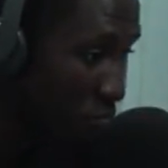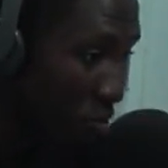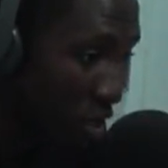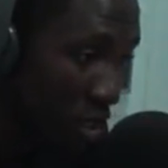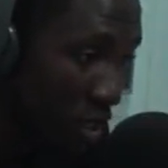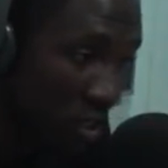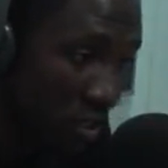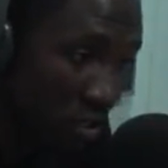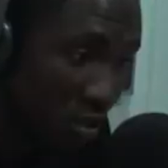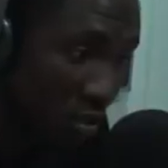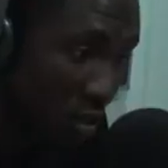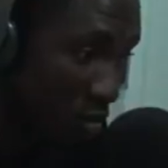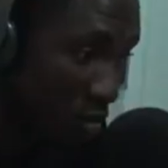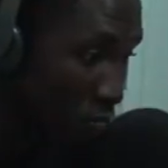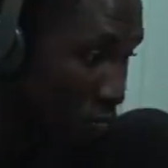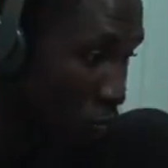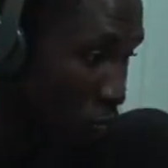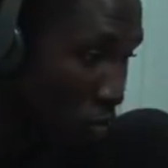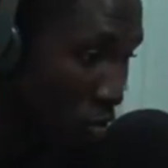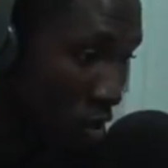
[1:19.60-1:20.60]
makes
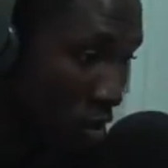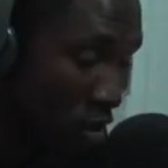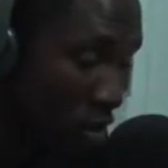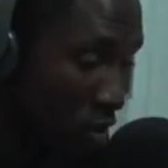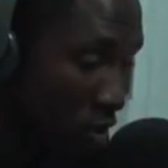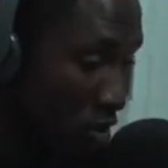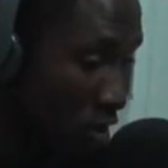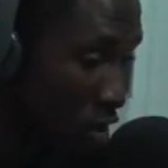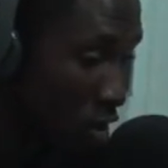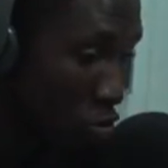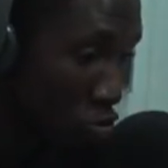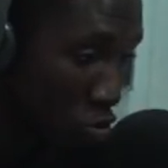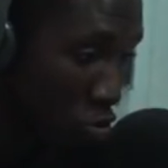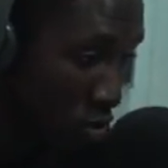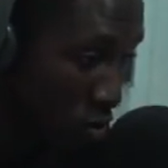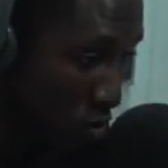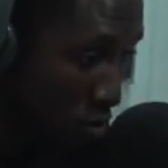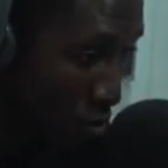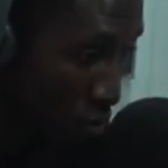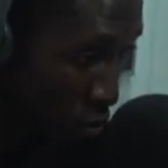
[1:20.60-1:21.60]
and models
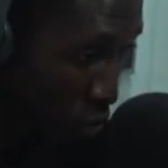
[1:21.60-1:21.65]
across